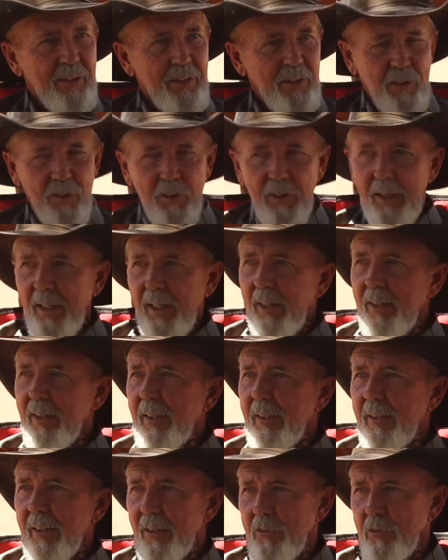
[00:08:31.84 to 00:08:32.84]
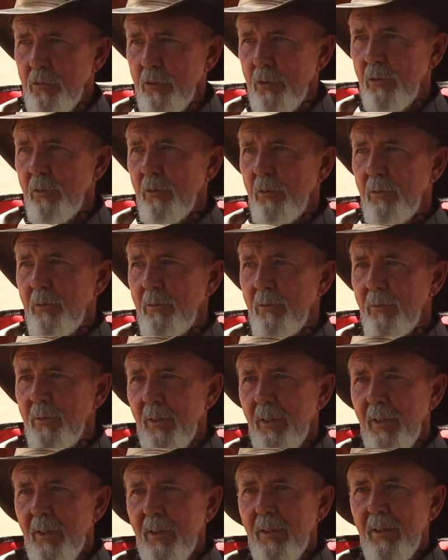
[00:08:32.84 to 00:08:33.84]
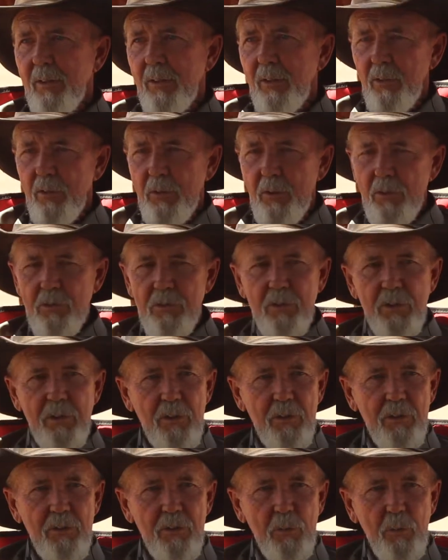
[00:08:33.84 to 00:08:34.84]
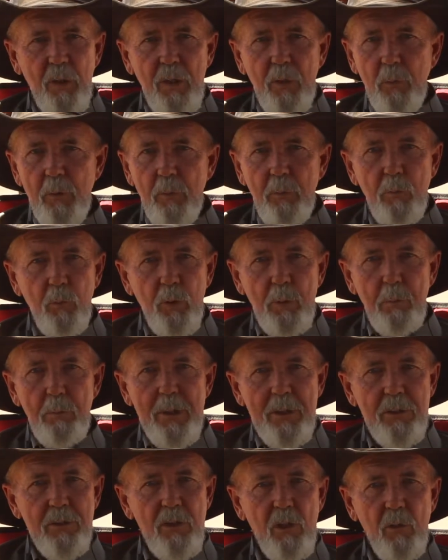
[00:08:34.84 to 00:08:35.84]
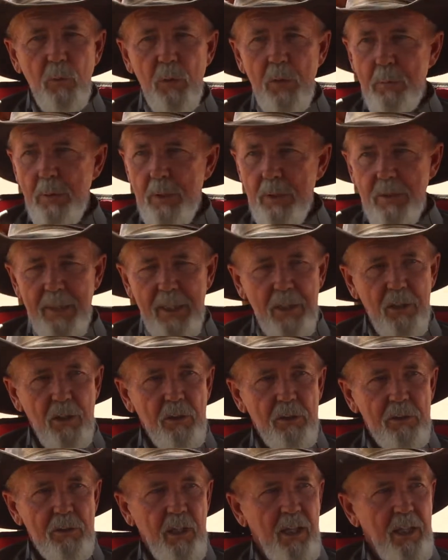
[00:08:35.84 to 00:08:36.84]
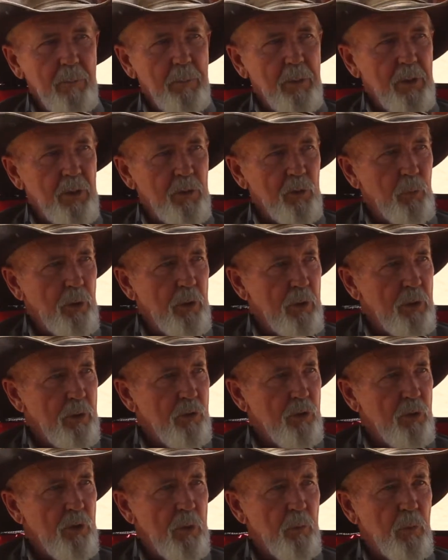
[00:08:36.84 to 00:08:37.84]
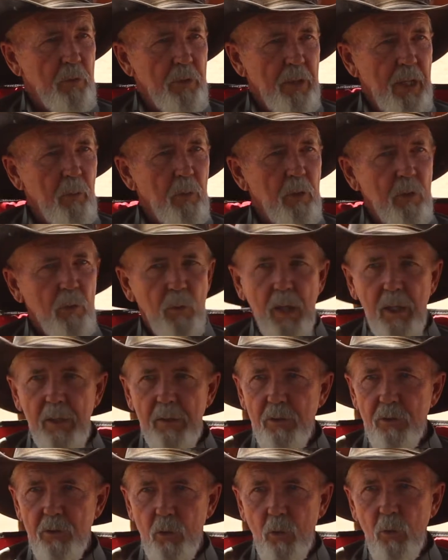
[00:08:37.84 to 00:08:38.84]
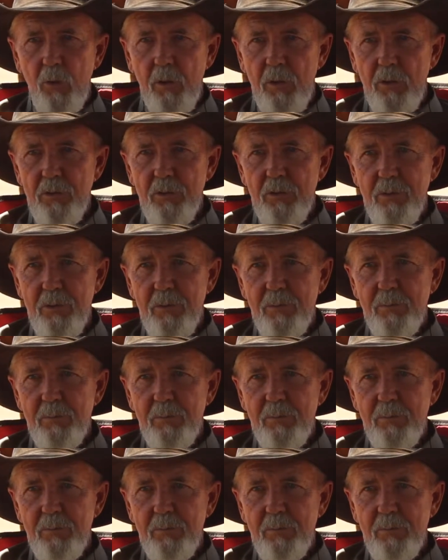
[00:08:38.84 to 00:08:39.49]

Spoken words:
You know, and I think that's true. You know, and we miss that all the time because we're consumed with, I want to ride this horse.